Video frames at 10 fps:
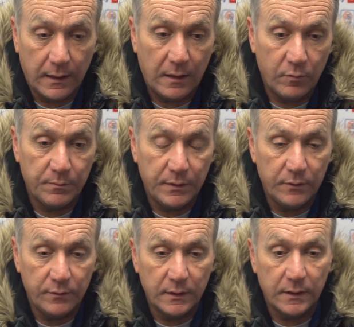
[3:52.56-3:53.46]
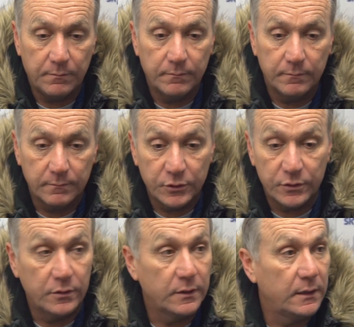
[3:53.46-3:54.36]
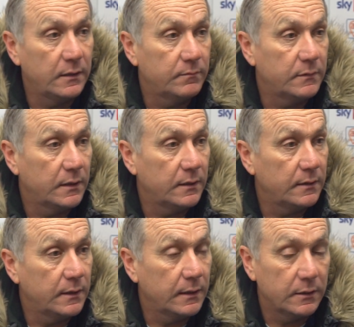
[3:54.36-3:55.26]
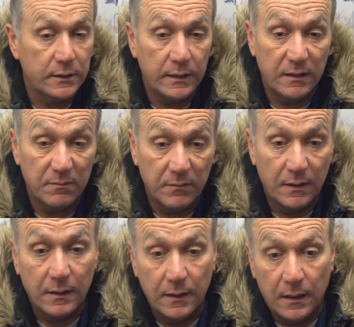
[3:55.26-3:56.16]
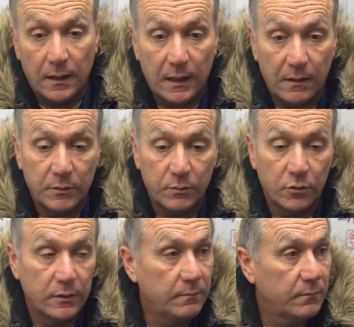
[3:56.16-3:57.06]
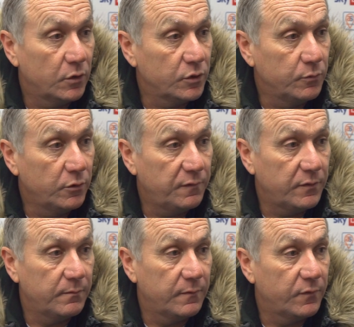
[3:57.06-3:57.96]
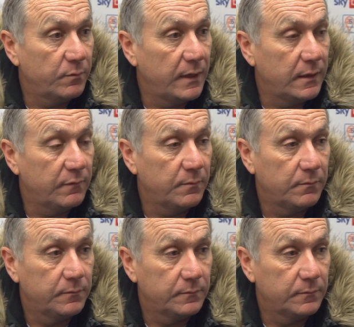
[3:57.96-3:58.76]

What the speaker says: I would be really struggling to kind of say I would want much more from many of them.